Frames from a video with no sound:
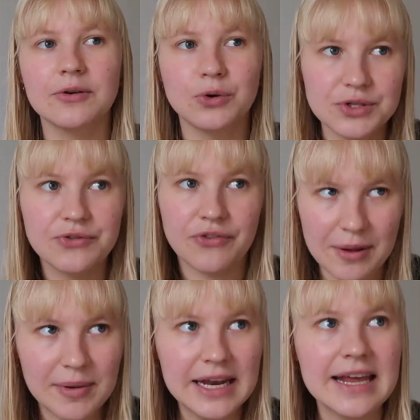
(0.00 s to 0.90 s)
whose
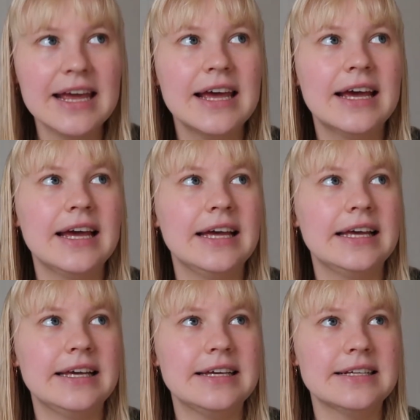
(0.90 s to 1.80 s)
family
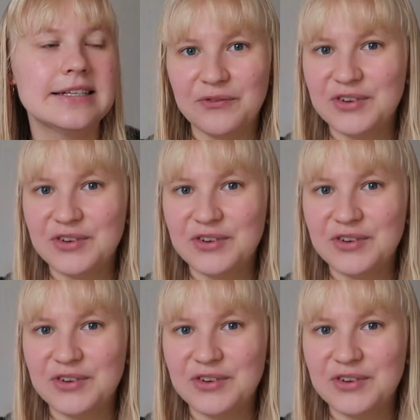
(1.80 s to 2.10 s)
is,